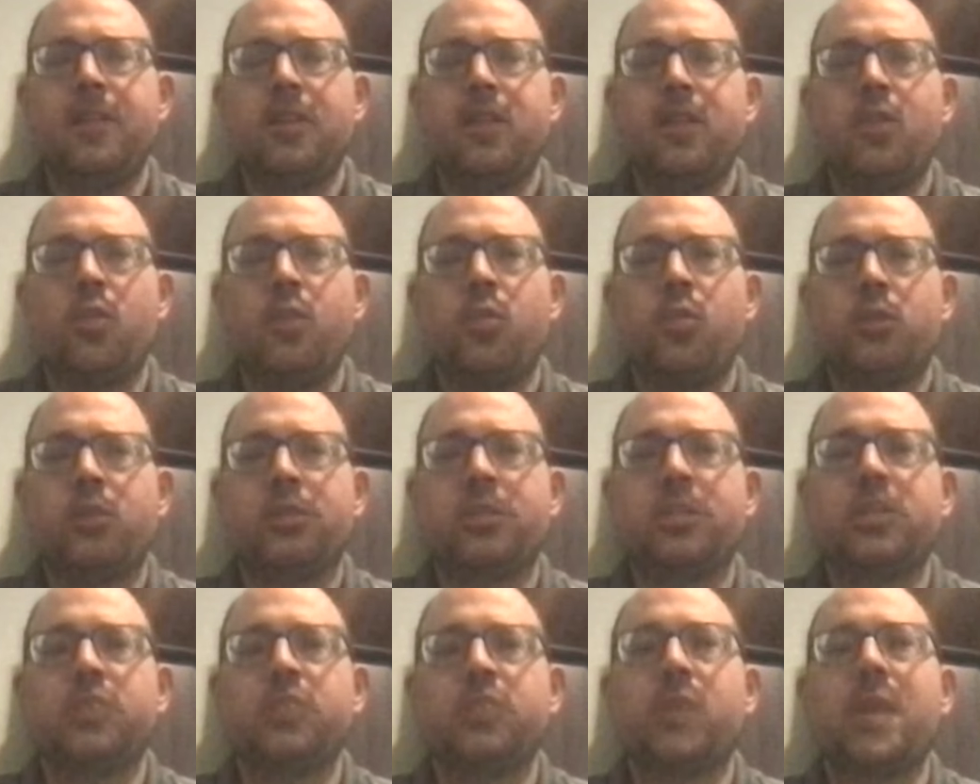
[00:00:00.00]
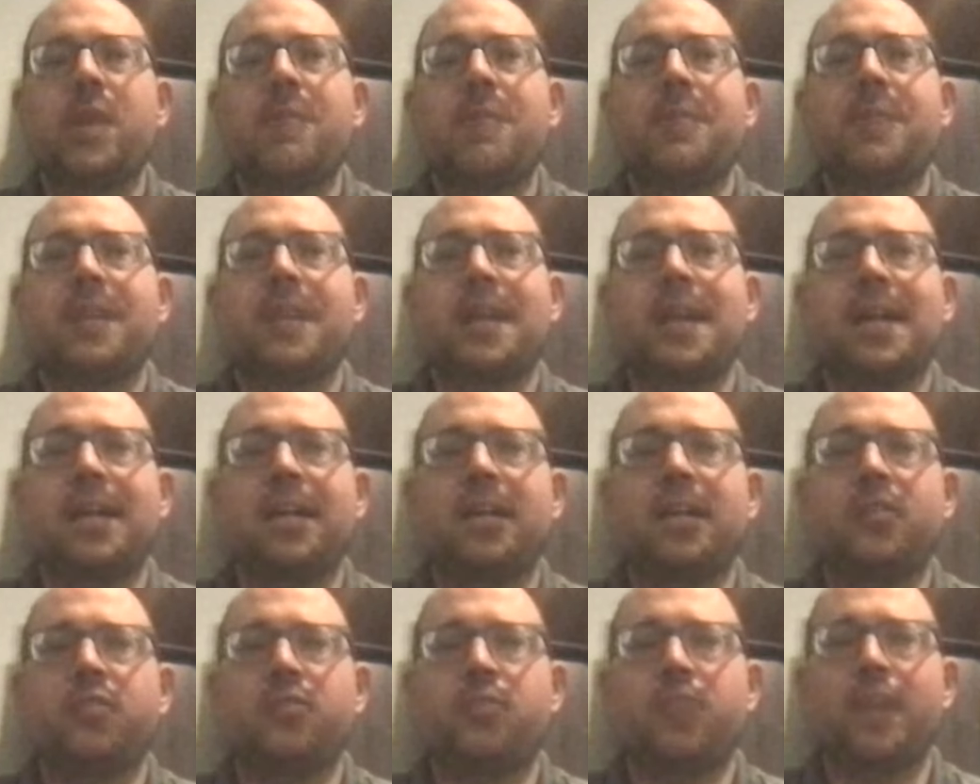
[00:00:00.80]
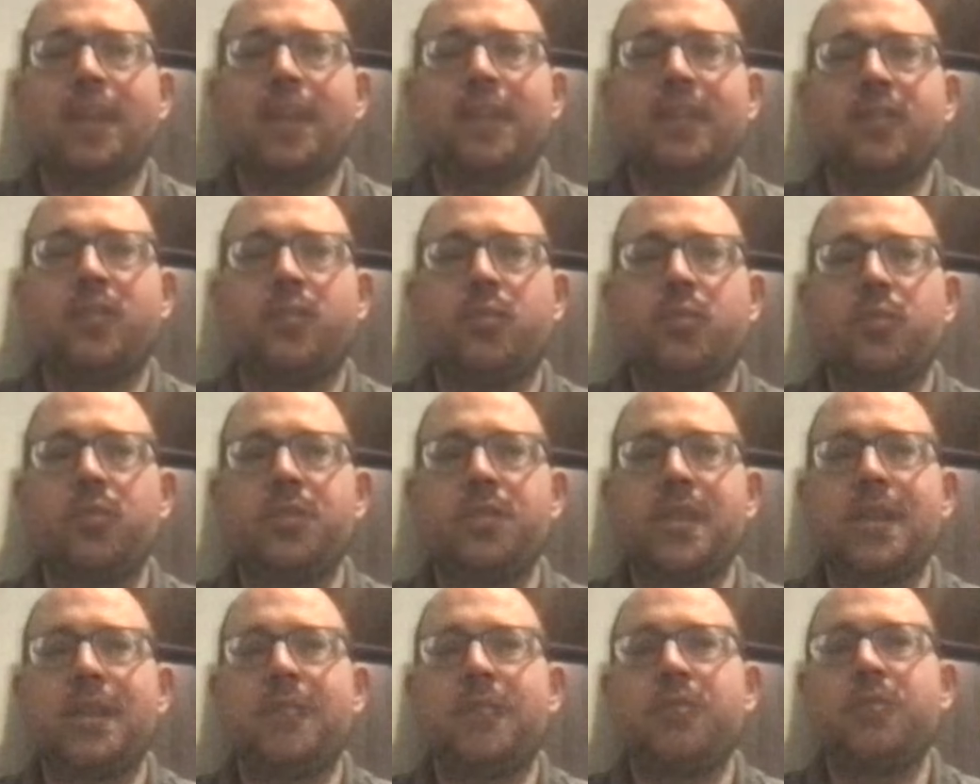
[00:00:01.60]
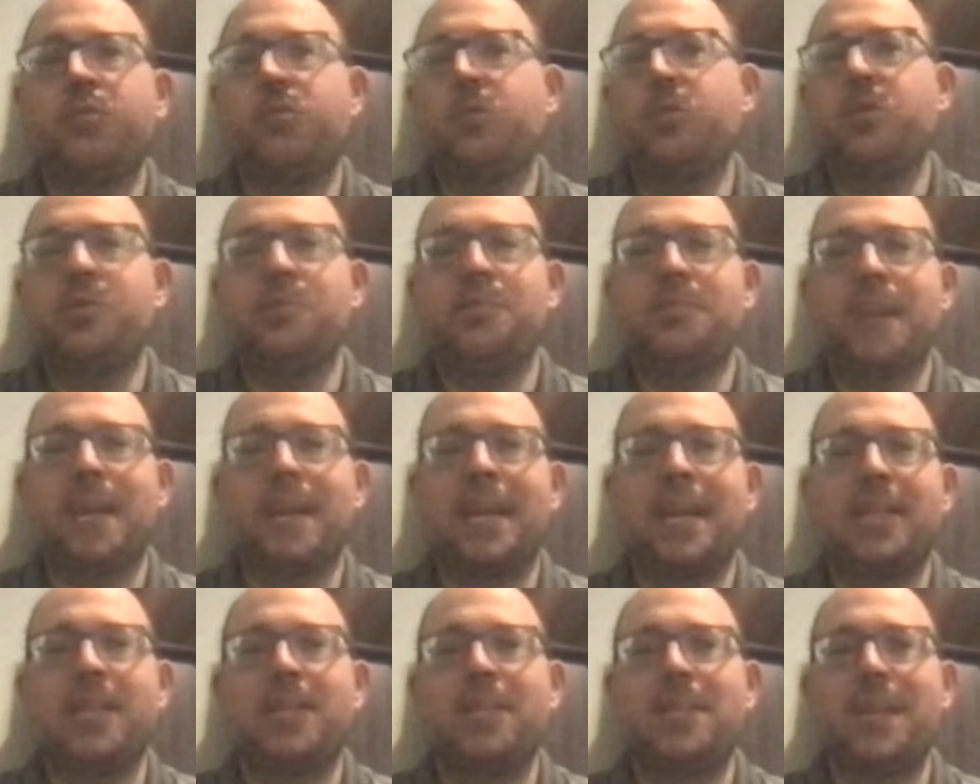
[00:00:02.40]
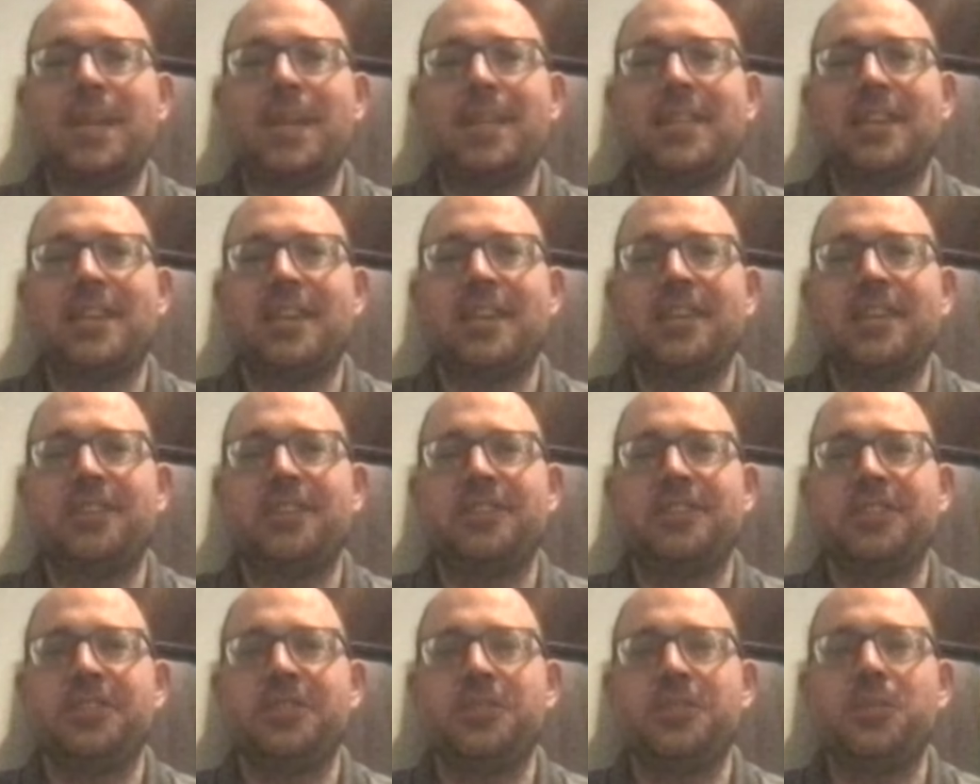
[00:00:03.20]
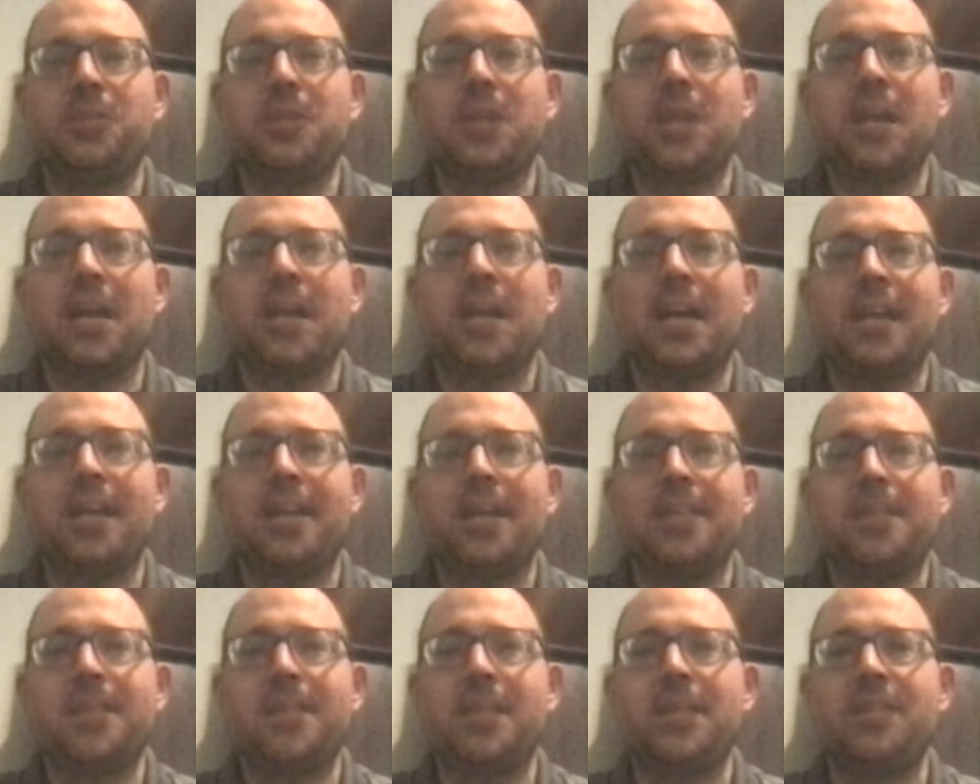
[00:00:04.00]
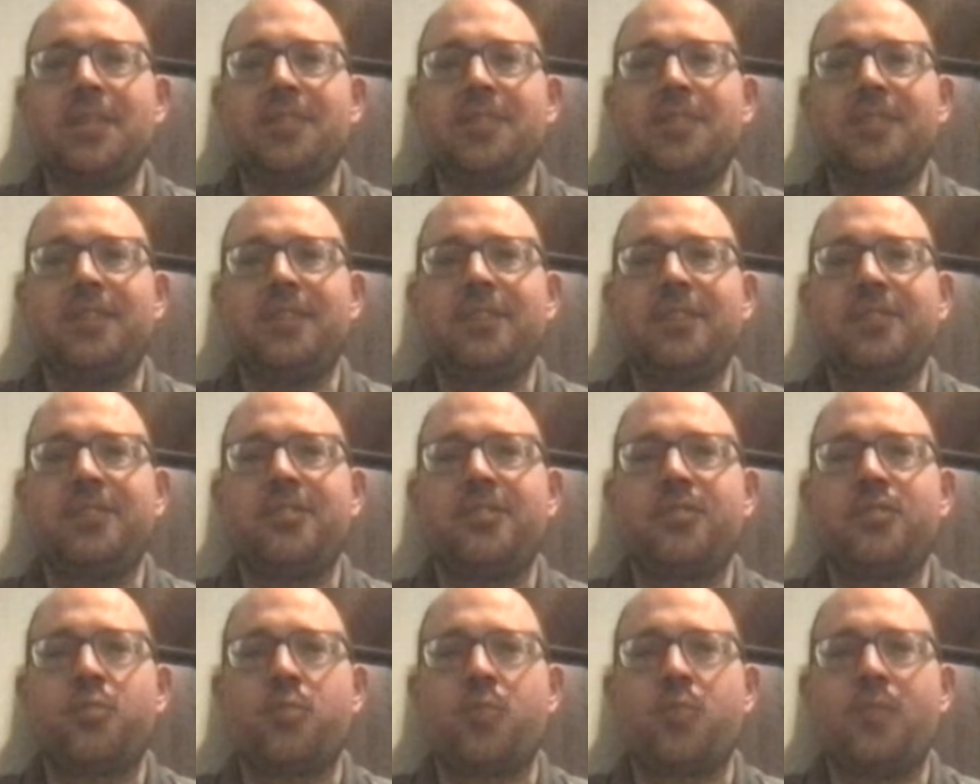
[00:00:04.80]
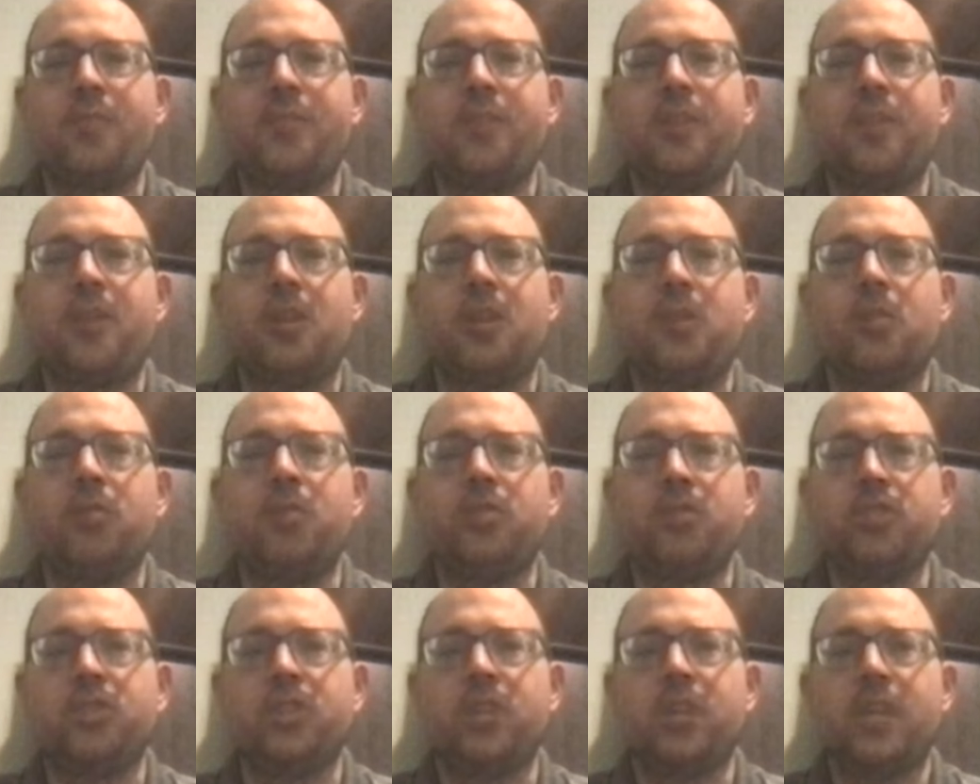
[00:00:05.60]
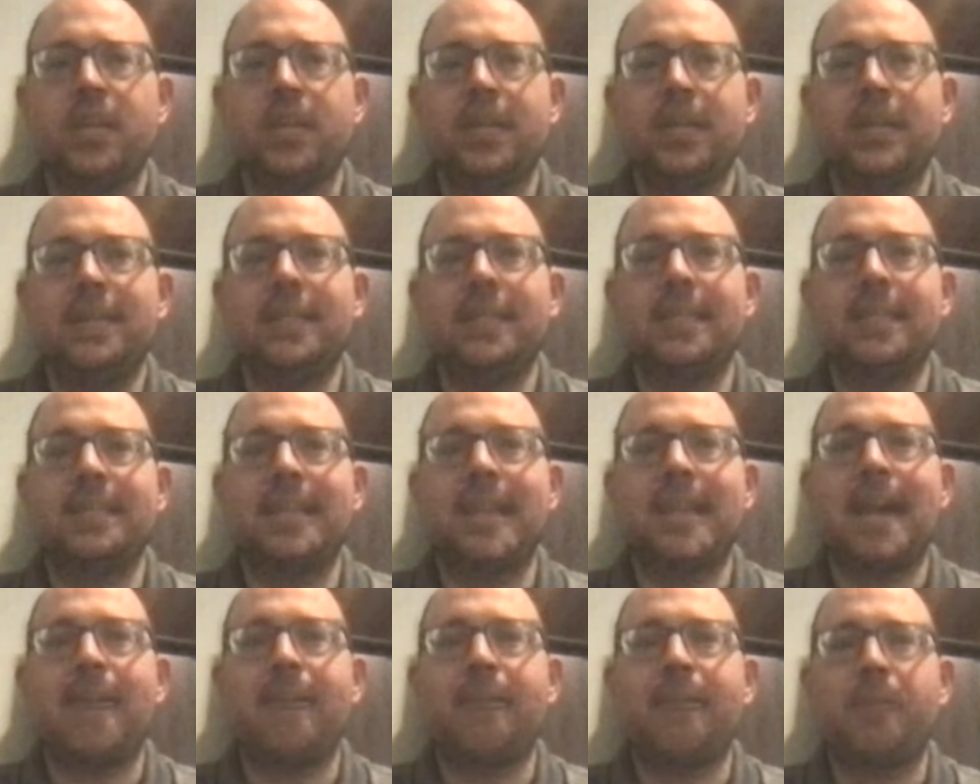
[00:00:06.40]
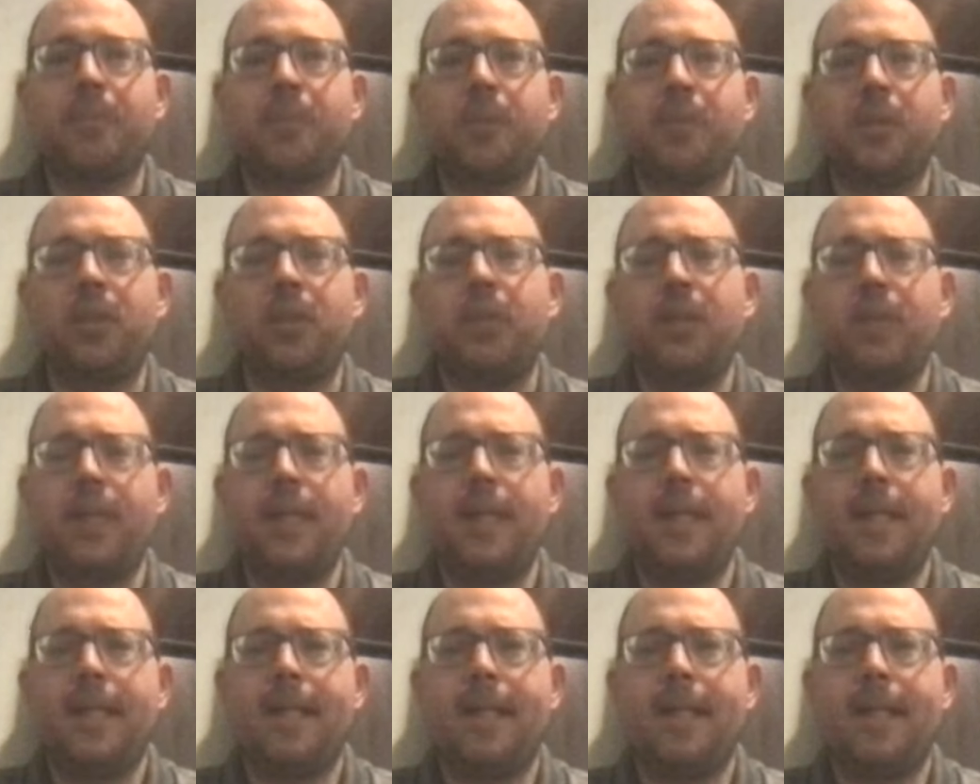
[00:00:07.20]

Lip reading: You know, worked his way up the college ranks to where now he's won back-to-back titles at UConn. I mean, he's a terrific coach. He's adaptable.